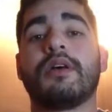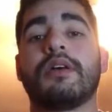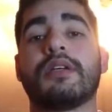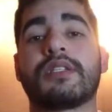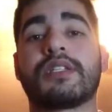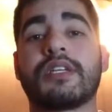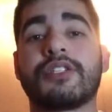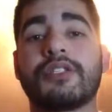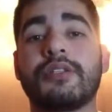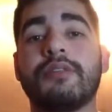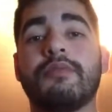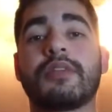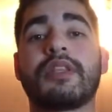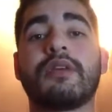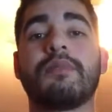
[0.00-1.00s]
Essentially,
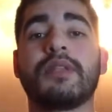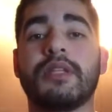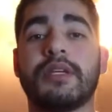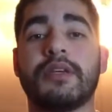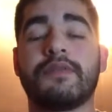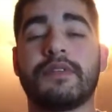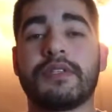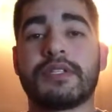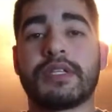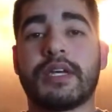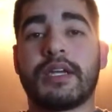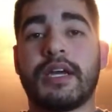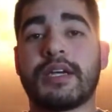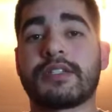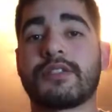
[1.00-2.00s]
what they believe is
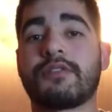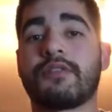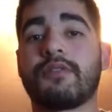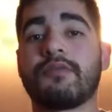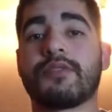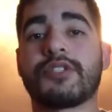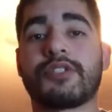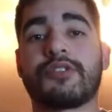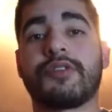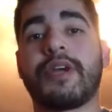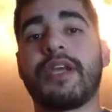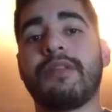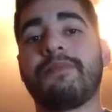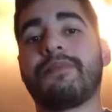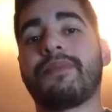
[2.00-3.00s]
that external
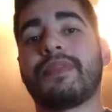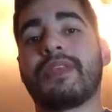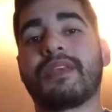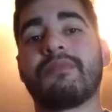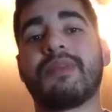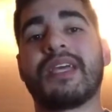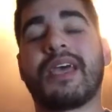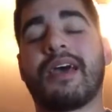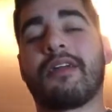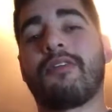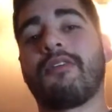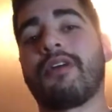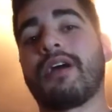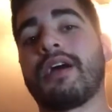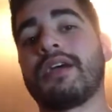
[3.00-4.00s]
restraint can be
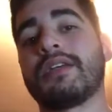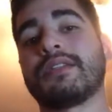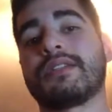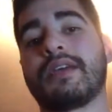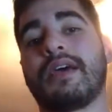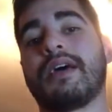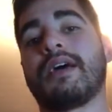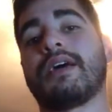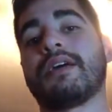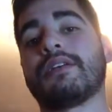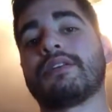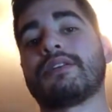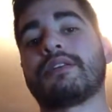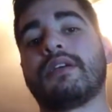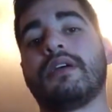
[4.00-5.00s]
categorized
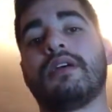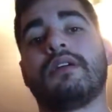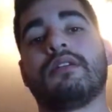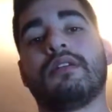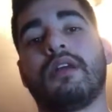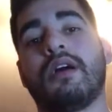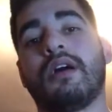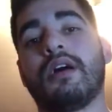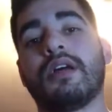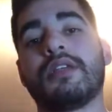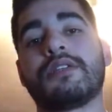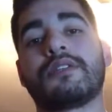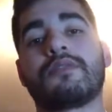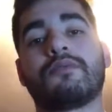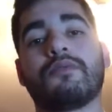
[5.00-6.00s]
as
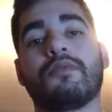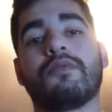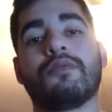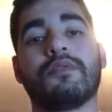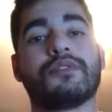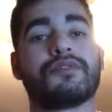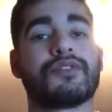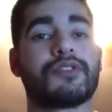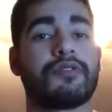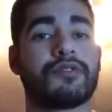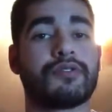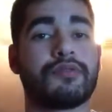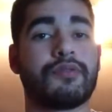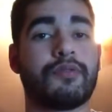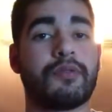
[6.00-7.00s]
laws, rules, or
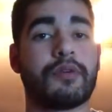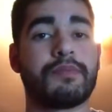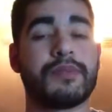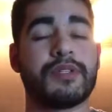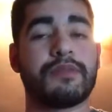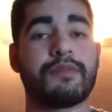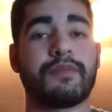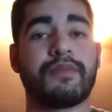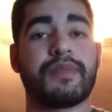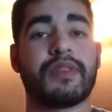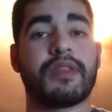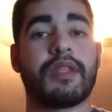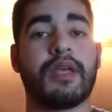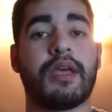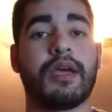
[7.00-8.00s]
social norms,
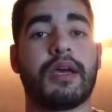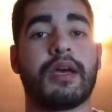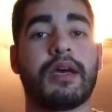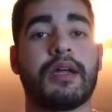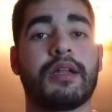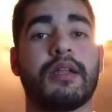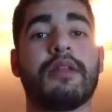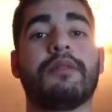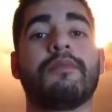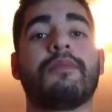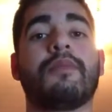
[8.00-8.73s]
and